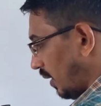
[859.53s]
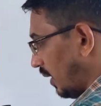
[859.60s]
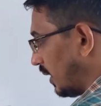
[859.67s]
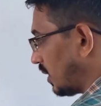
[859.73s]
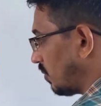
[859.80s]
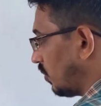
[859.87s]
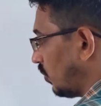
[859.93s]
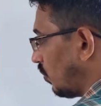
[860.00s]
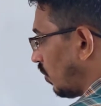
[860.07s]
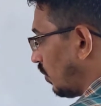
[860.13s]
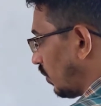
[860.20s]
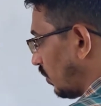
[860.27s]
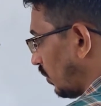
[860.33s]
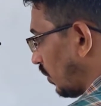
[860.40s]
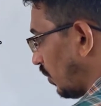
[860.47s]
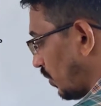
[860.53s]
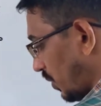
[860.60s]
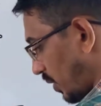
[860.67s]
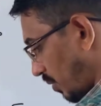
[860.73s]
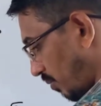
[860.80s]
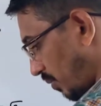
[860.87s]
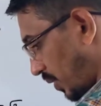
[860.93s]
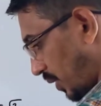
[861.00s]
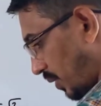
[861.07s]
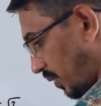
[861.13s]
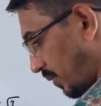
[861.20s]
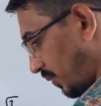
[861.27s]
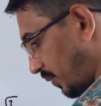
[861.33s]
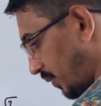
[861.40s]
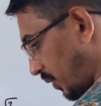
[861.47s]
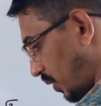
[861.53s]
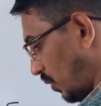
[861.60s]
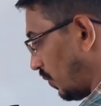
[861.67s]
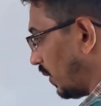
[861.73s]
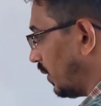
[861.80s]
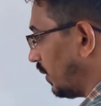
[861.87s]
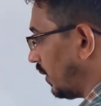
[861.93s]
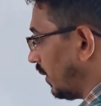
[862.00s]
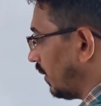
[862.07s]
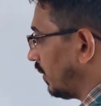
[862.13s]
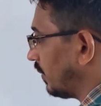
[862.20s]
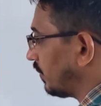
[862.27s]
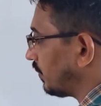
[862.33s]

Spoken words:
Let's move on to question number 20.